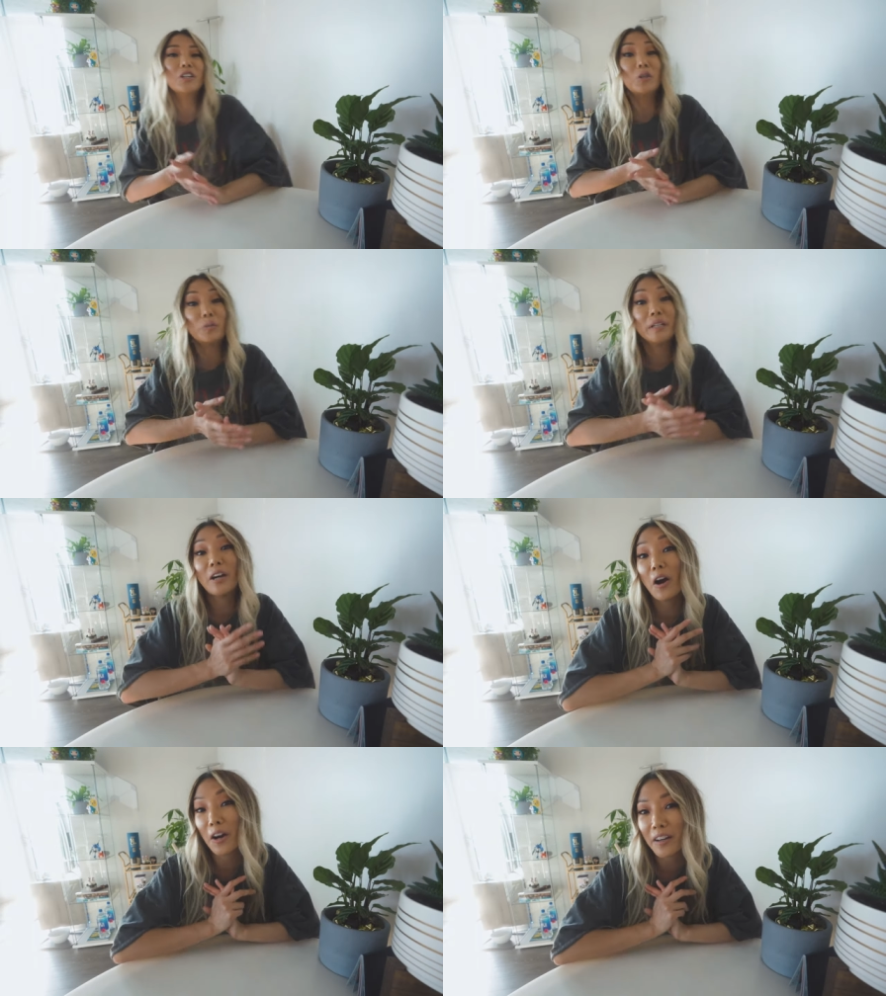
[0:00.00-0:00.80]
So we
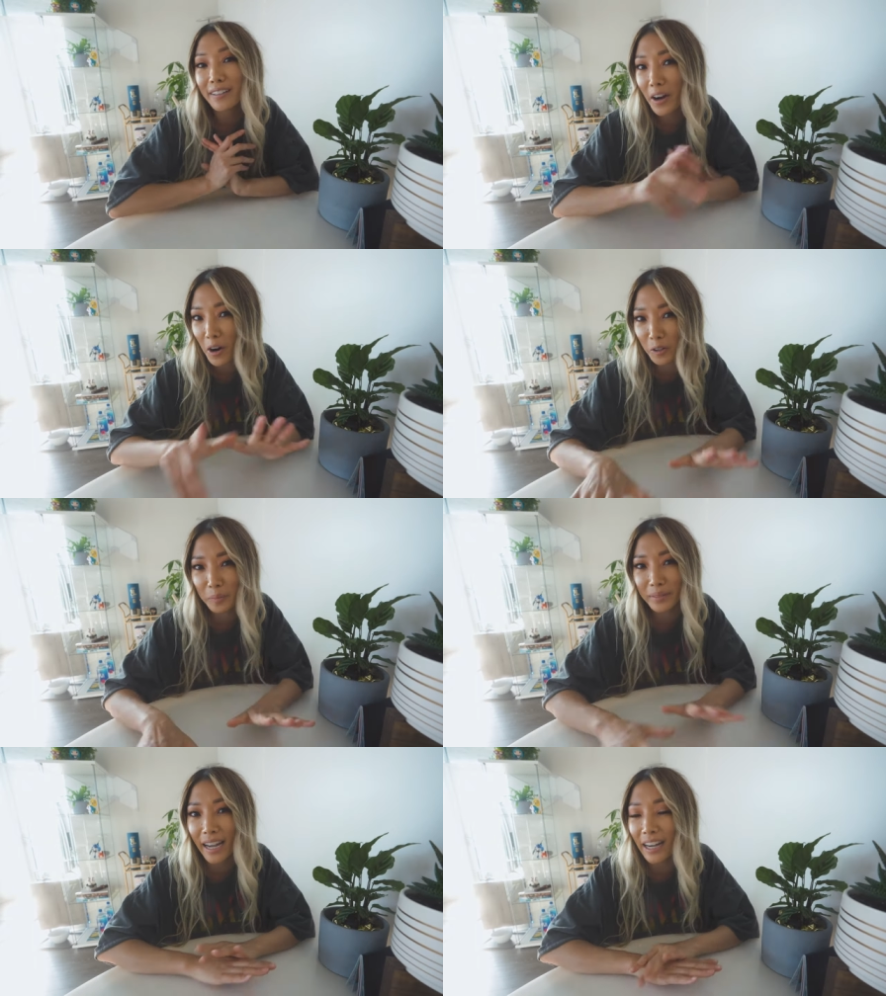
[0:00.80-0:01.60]
are
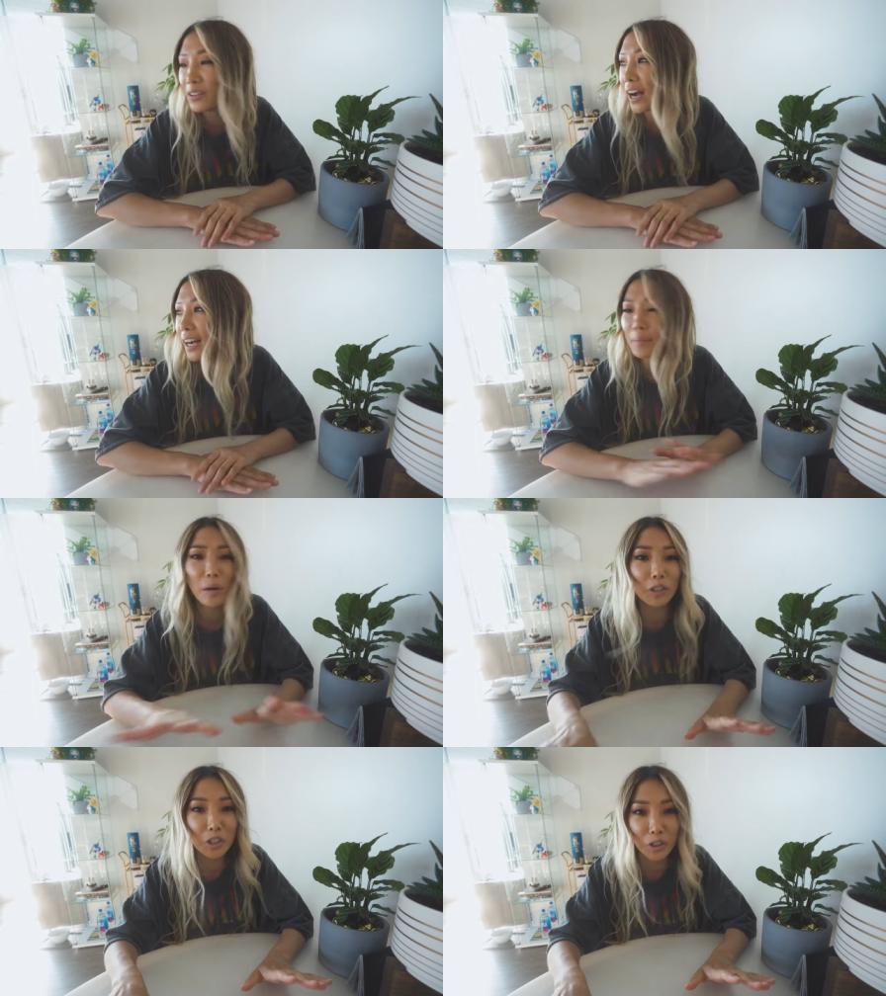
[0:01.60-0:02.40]
home now.
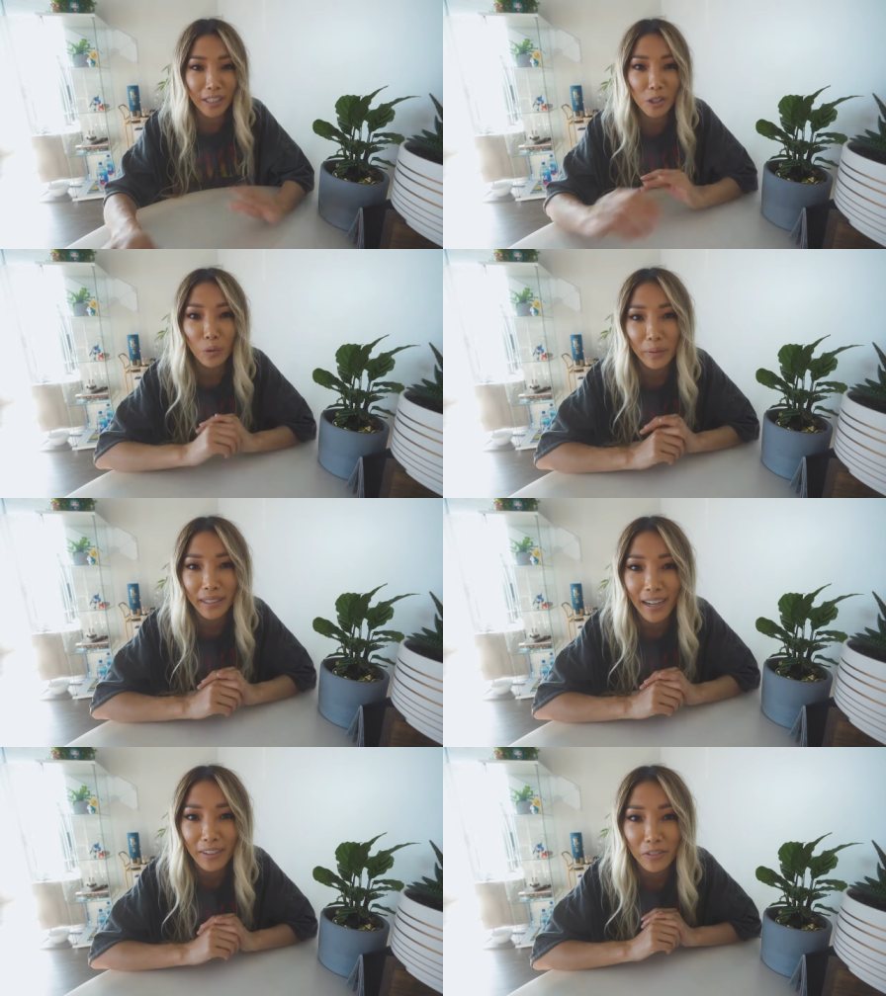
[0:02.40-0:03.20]
I wanna show you guys what
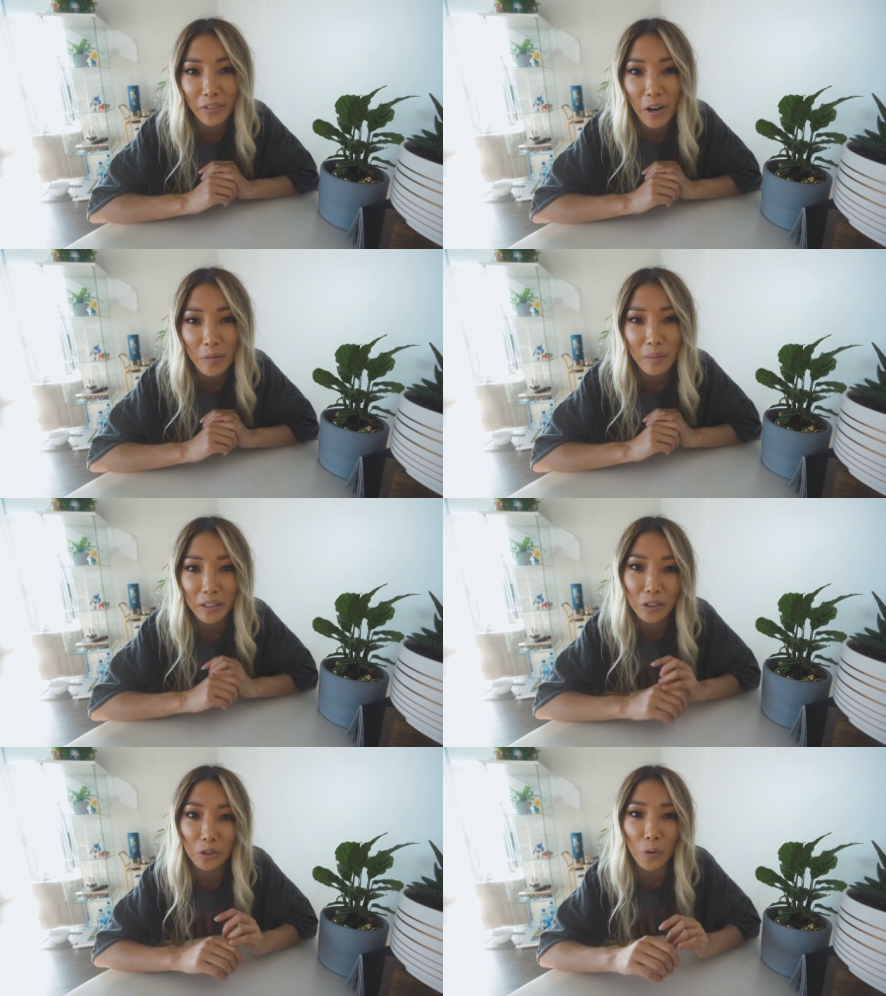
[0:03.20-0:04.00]
we got
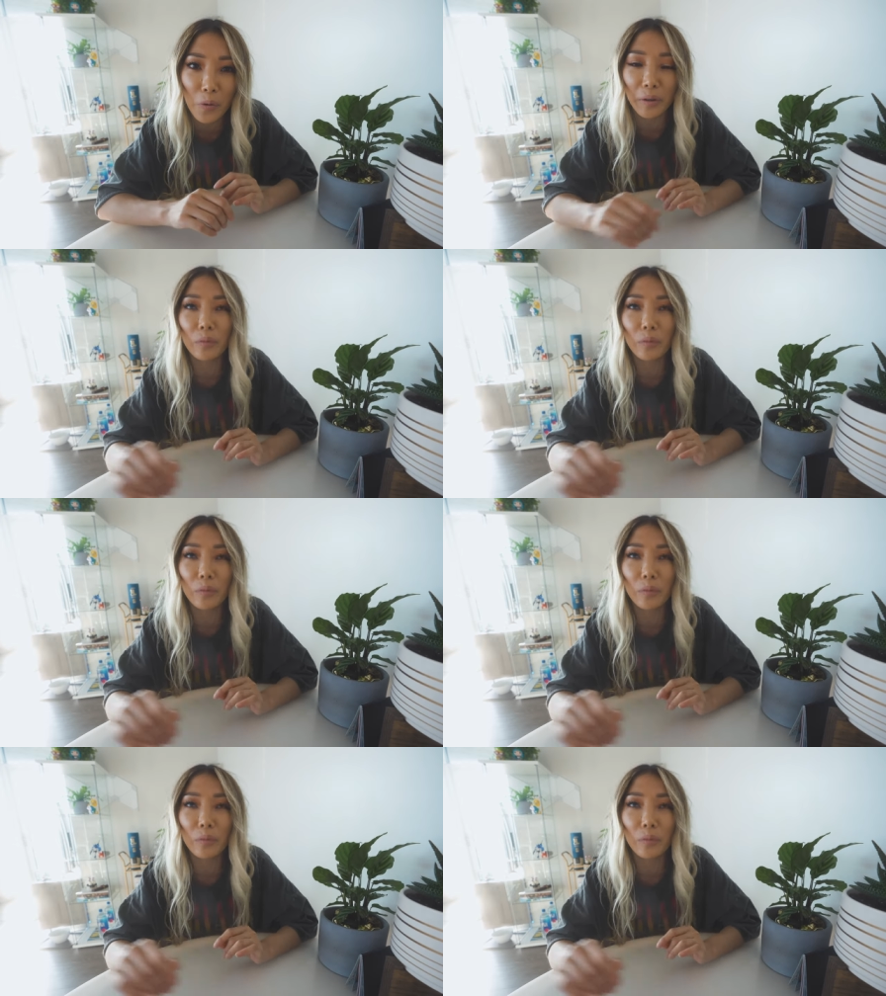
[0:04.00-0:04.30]
from the store.